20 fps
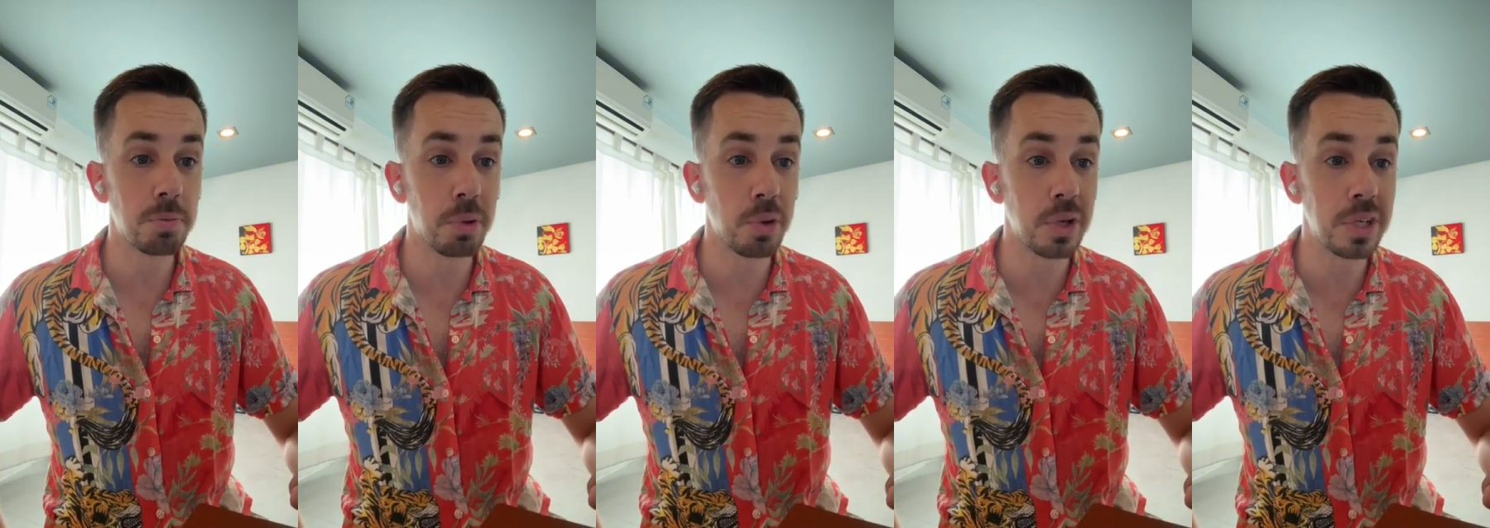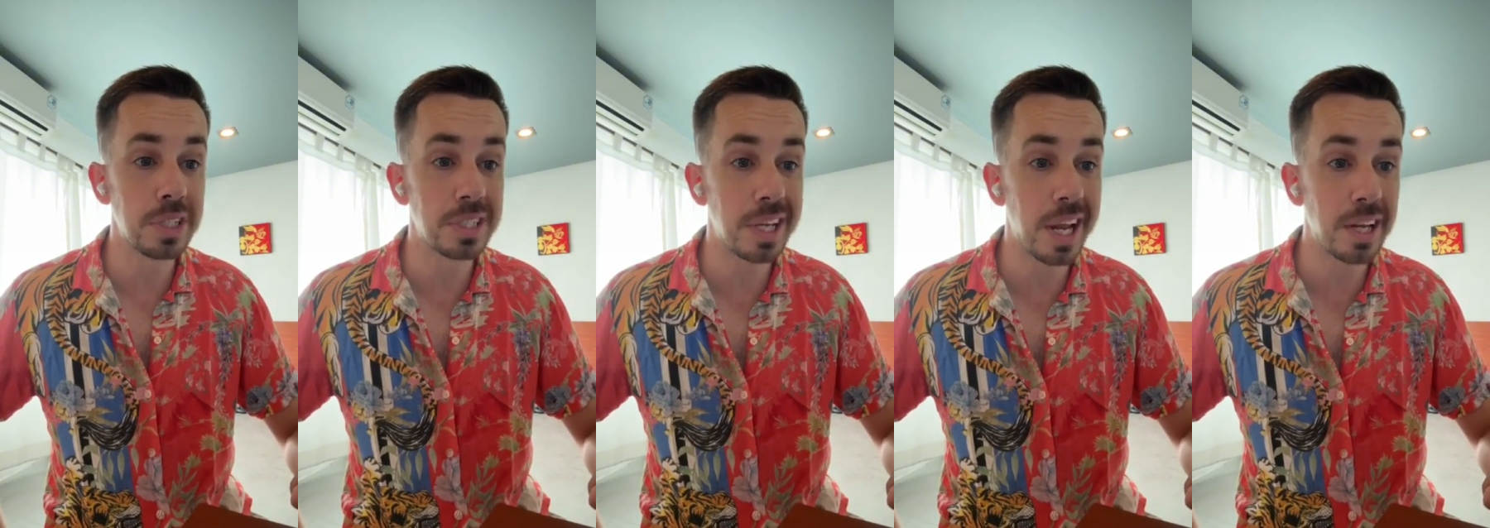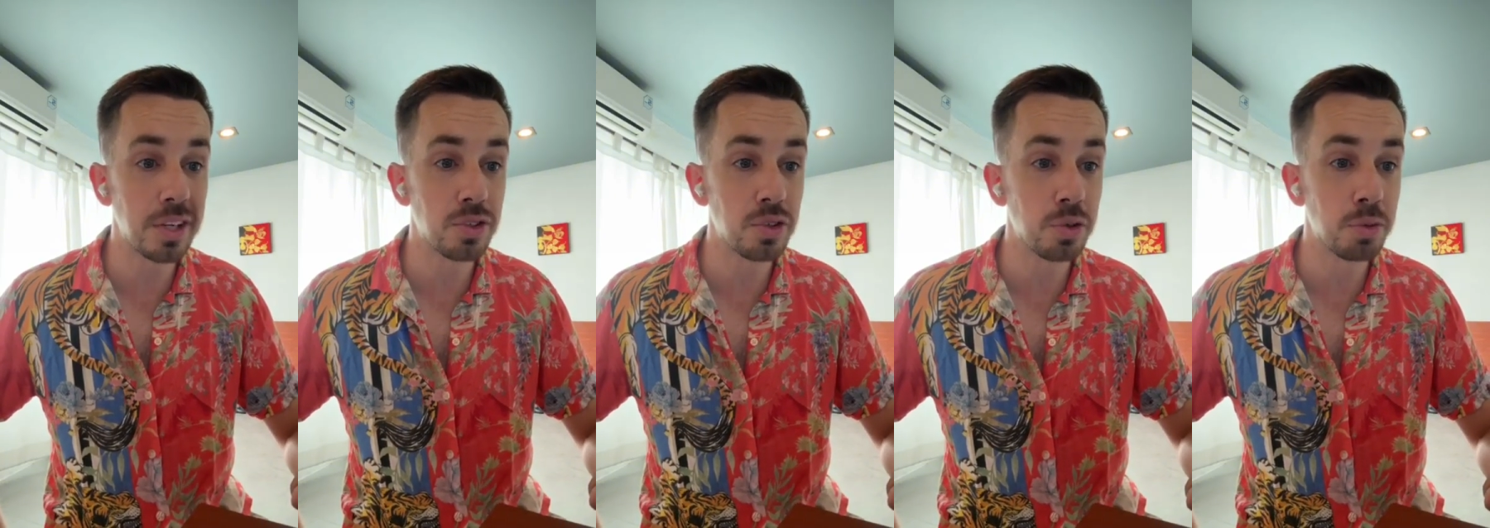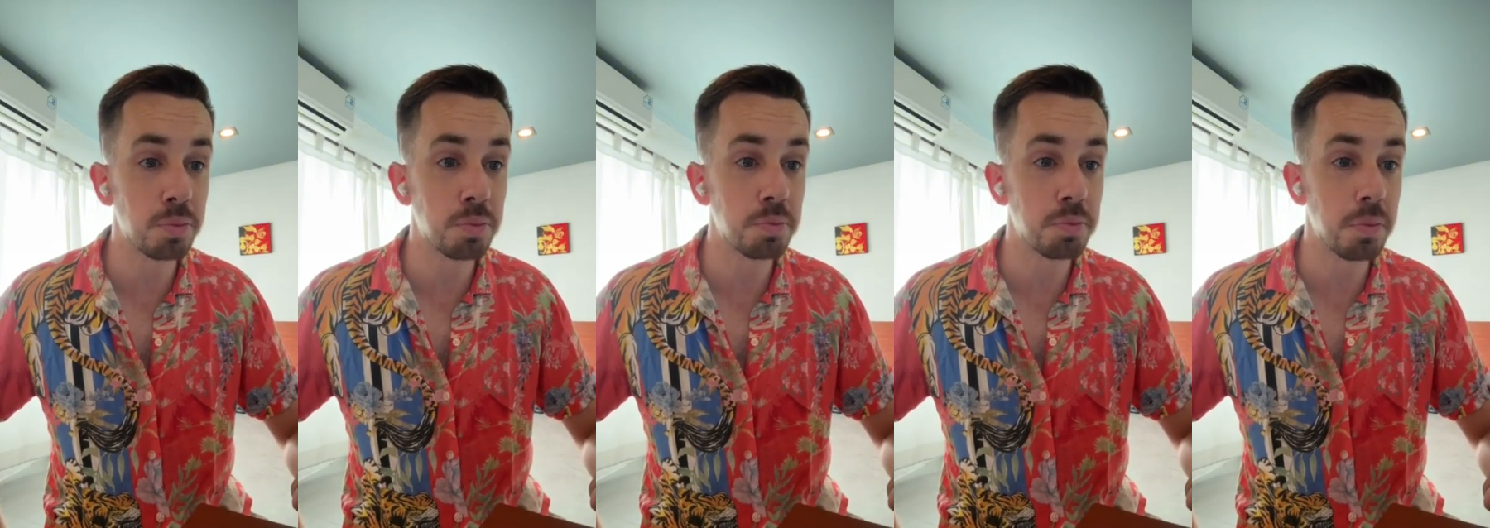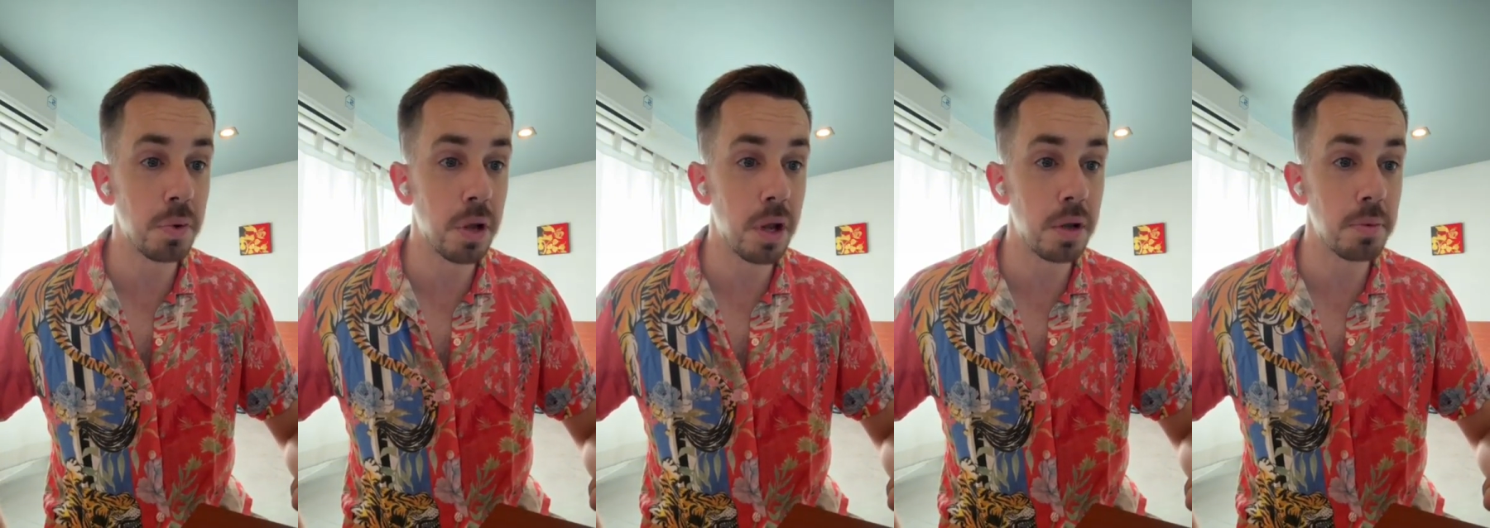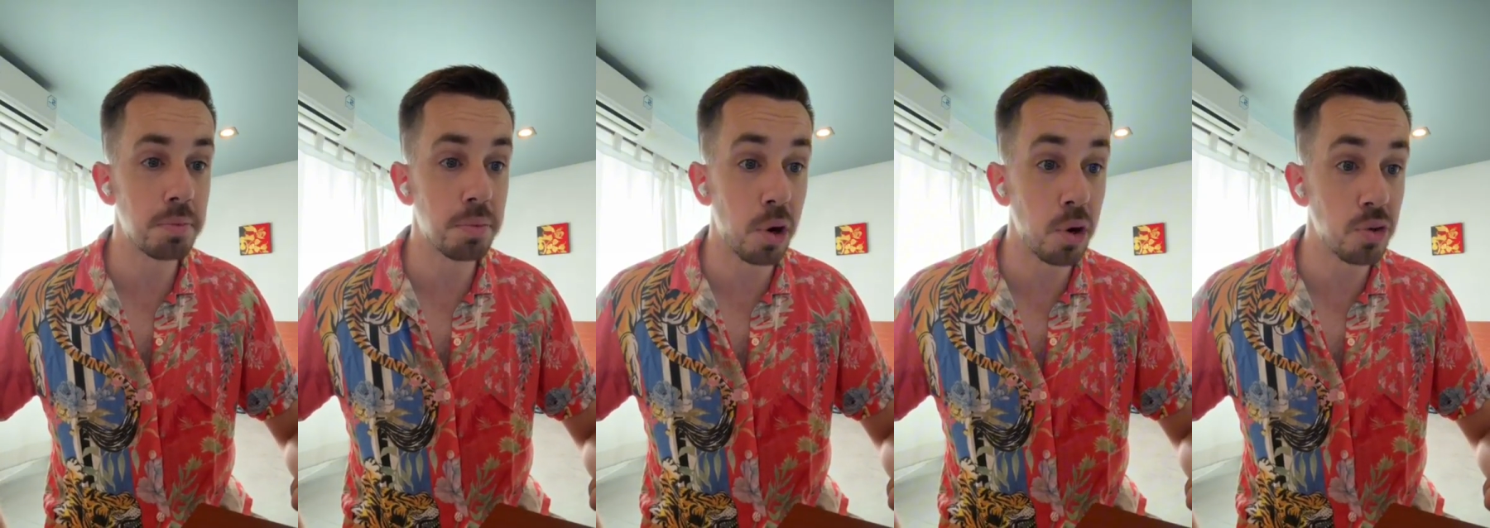body's natural
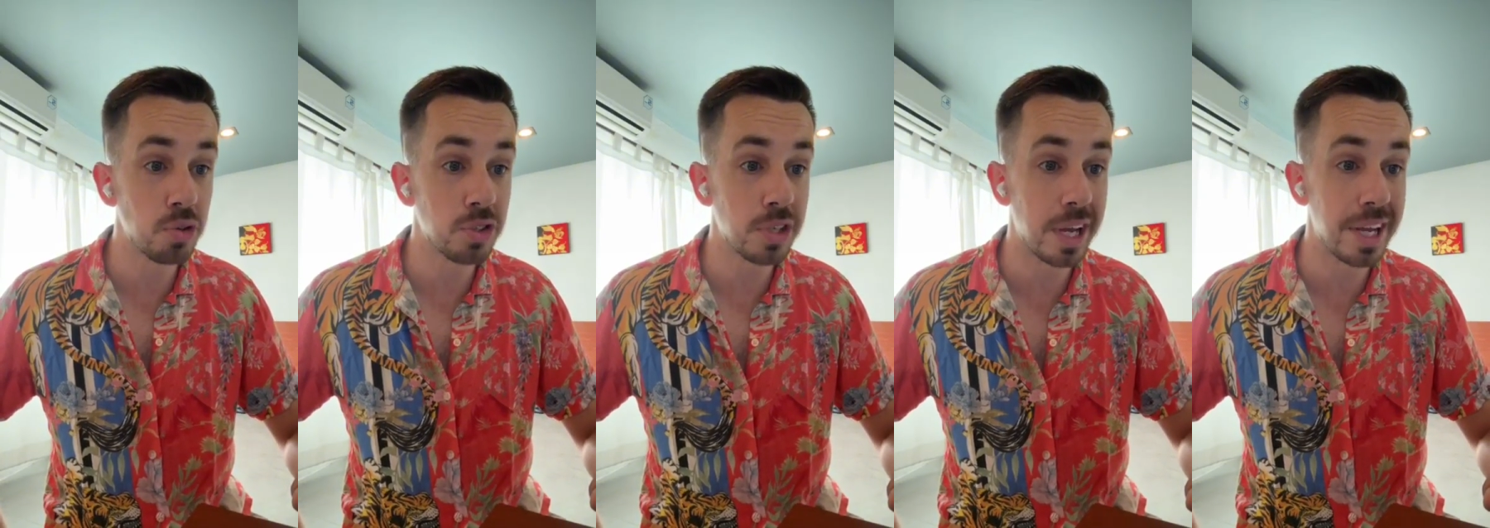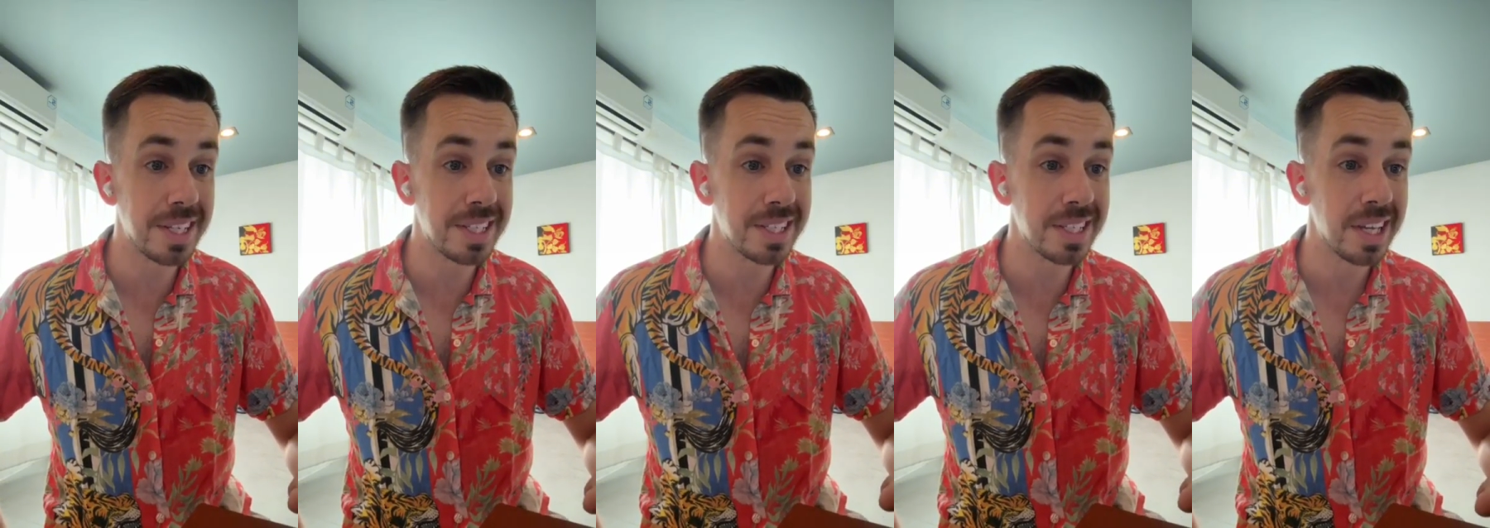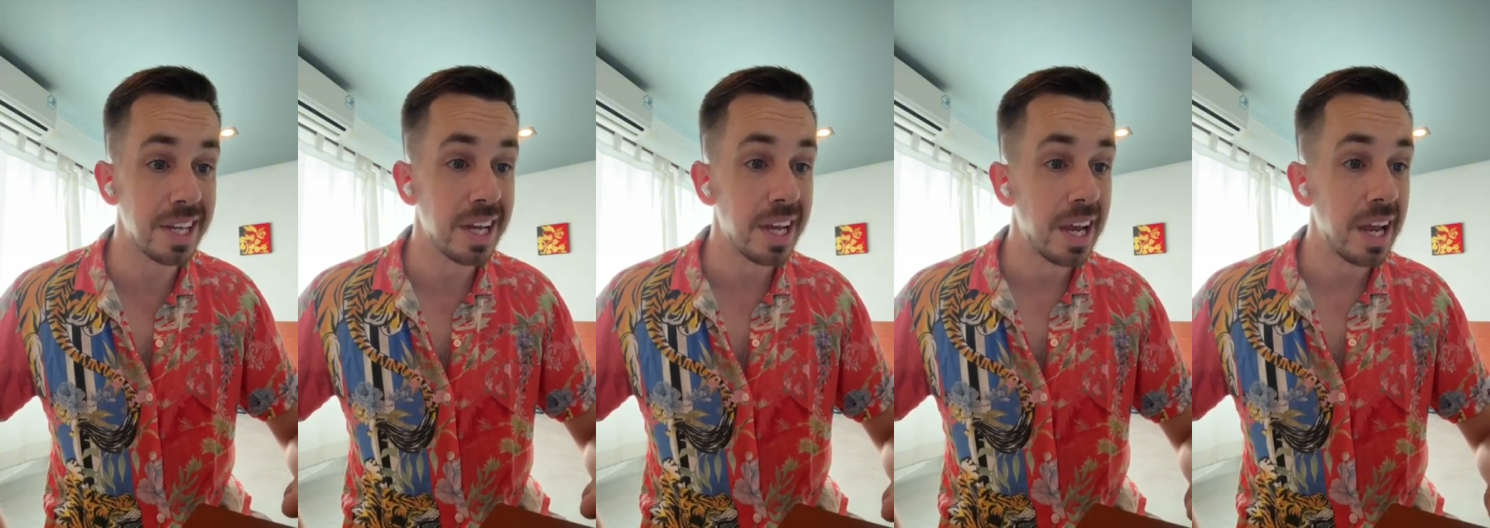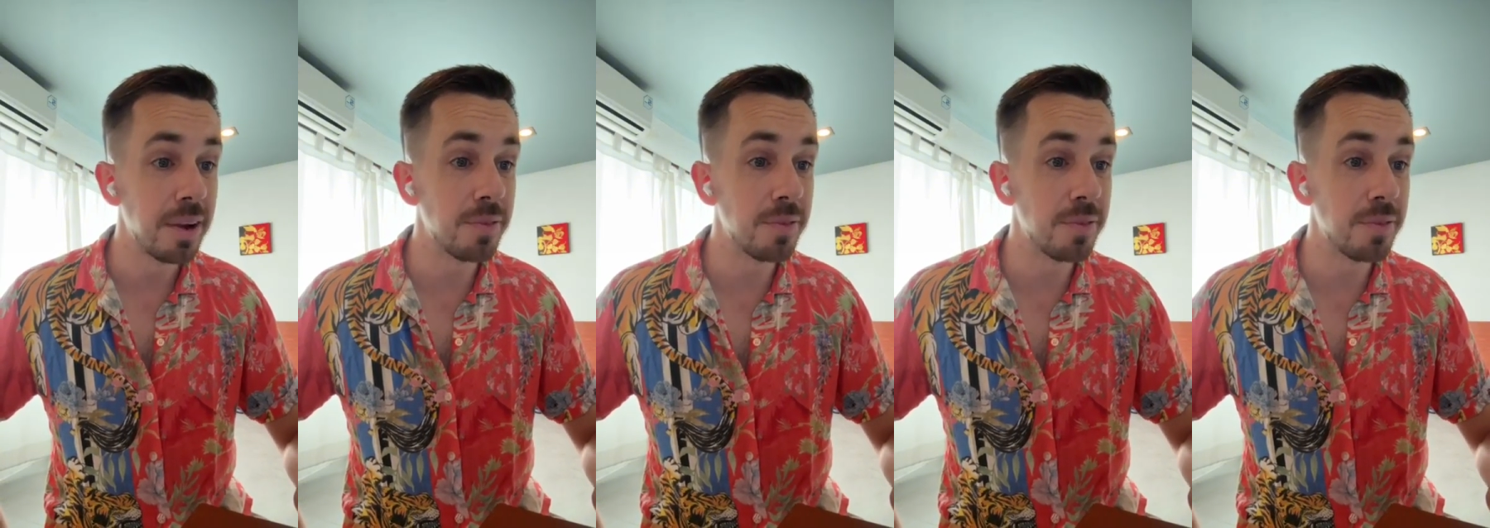process,